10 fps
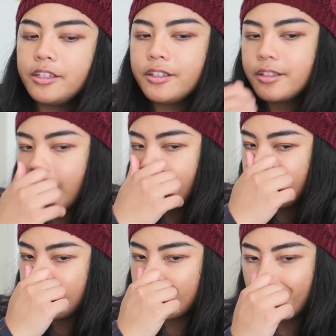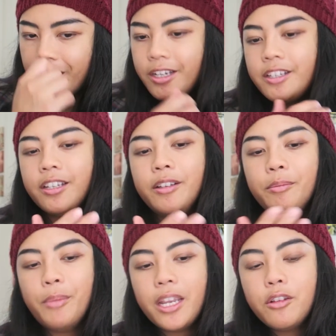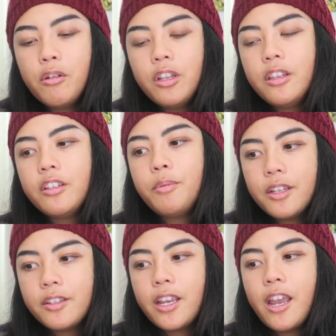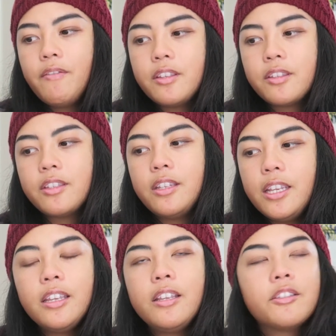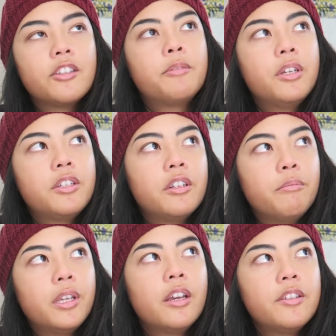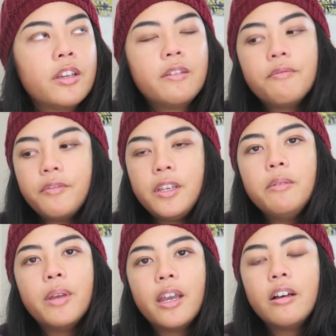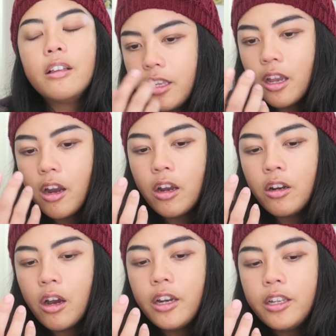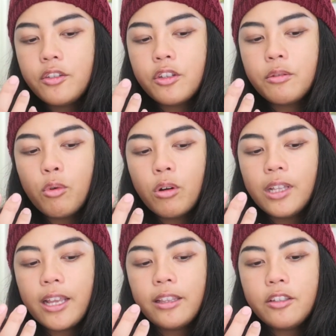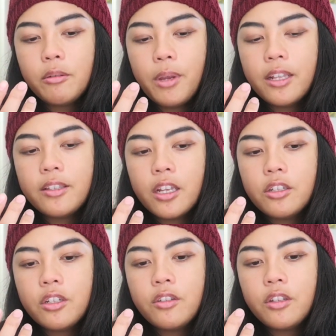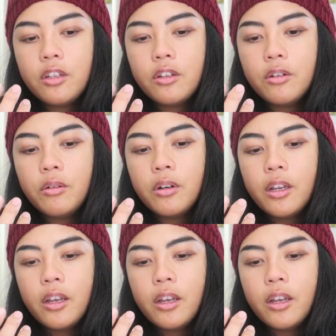just wanted to make note of this because I have this sneaking suspicion, because I am female. Yeah, an audience is more likely to pay attention to you